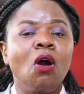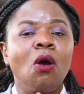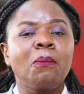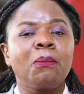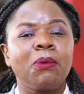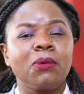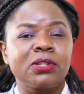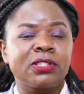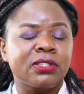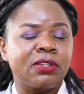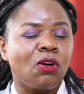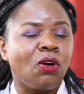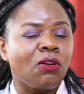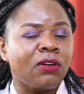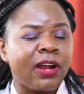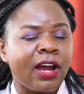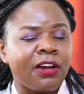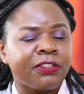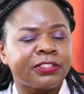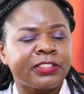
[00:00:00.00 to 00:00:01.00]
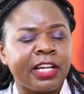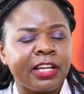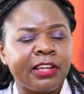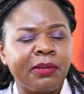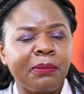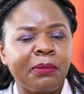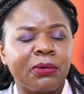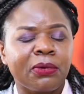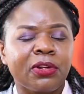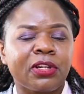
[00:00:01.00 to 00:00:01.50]
post or after
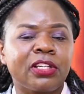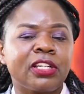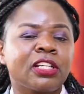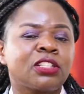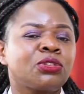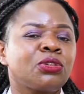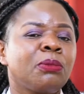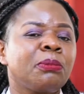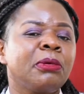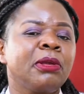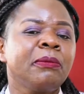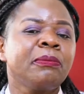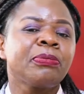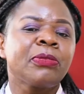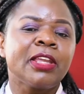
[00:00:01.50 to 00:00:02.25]
hemorrhoidectomy